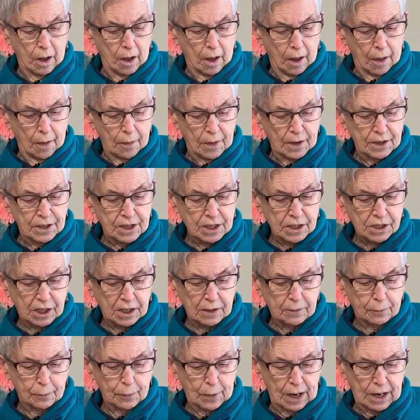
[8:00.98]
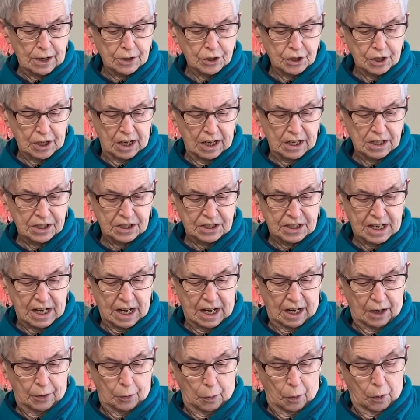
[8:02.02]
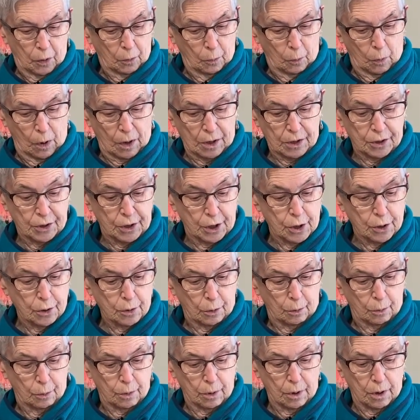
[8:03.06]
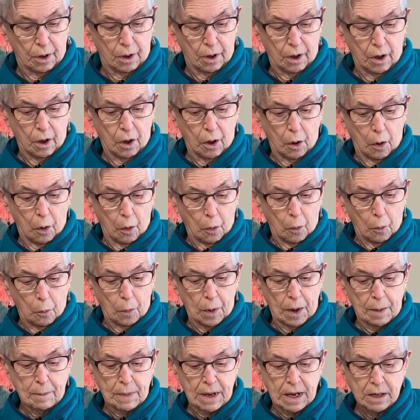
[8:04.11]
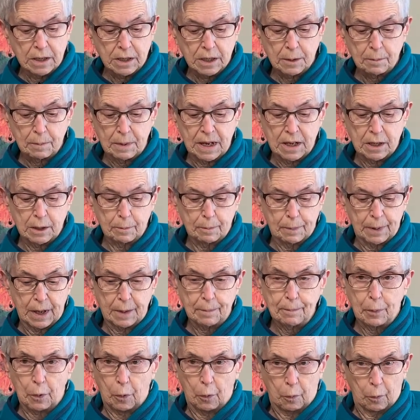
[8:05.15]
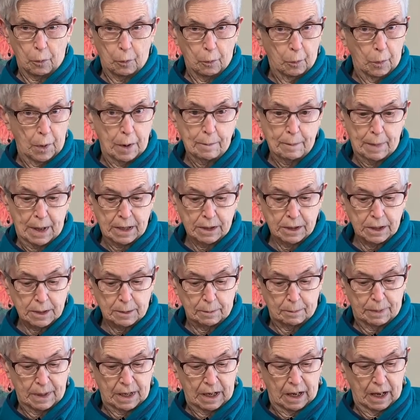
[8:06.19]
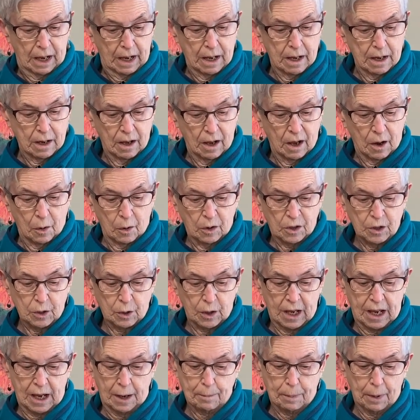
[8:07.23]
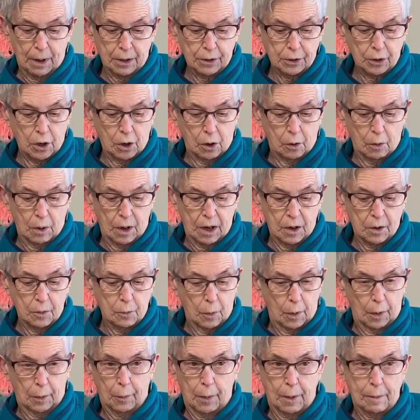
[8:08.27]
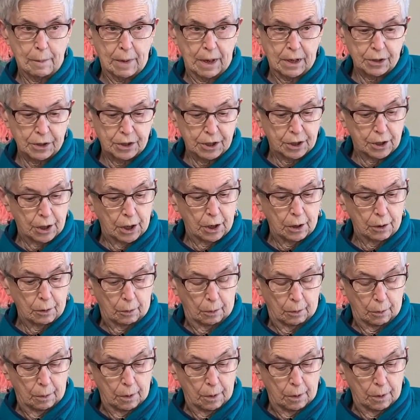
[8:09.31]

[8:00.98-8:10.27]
The disenfranchised dead want to know. We mean to be the people we meant to be, to keep on going where we meant to go.